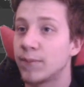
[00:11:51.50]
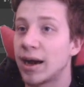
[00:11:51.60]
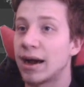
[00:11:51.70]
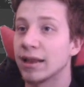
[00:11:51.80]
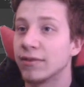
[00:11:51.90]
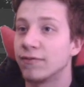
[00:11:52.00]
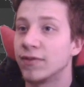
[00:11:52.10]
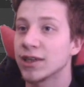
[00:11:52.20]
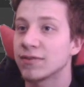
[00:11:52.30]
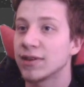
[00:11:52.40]
But
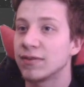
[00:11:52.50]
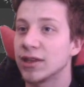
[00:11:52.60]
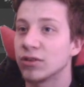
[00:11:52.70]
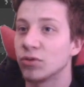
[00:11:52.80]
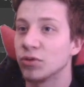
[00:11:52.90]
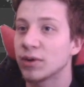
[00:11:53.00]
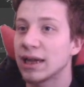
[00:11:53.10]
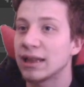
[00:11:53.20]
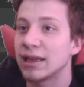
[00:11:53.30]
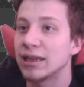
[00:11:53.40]
first thing we need to look
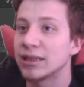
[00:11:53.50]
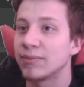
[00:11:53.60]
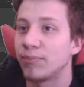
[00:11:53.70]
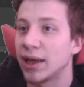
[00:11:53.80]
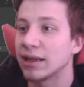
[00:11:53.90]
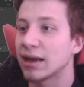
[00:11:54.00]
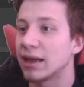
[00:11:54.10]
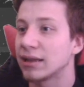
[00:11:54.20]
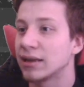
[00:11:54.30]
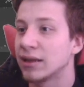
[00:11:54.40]
at is plane
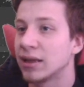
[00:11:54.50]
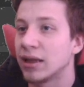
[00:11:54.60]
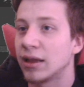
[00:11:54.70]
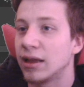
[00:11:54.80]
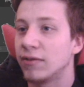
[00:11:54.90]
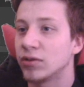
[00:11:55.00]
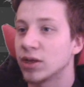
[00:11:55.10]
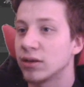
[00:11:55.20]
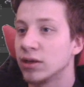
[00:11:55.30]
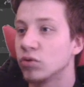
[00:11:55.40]
cut. If
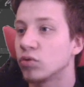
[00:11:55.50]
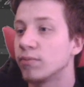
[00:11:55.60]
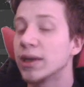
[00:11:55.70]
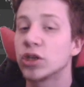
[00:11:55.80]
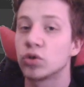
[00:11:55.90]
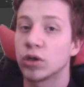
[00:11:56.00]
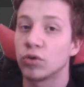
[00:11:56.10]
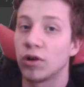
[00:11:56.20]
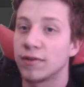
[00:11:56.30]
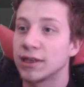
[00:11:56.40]
you make sure that
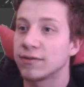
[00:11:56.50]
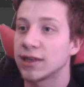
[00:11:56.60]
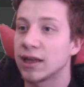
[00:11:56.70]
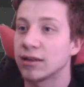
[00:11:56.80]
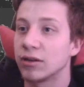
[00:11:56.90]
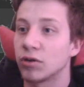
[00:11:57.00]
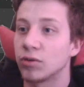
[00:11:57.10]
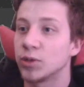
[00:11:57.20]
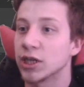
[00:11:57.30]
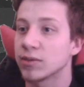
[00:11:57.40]
you always have selected your
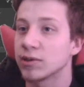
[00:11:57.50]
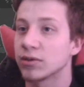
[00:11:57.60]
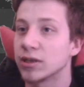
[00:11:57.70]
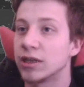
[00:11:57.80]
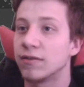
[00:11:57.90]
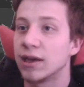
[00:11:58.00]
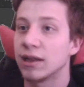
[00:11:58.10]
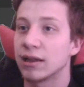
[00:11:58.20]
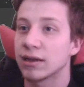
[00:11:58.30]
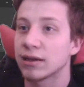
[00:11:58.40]
objects, because it
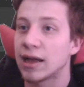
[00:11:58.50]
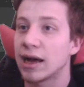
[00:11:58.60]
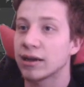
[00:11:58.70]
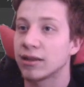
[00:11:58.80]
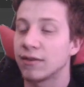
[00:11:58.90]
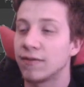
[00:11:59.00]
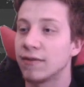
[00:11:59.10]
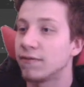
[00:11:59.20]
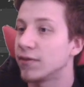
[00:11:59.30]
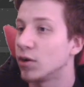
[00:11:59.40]
will act
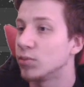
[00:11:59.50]
with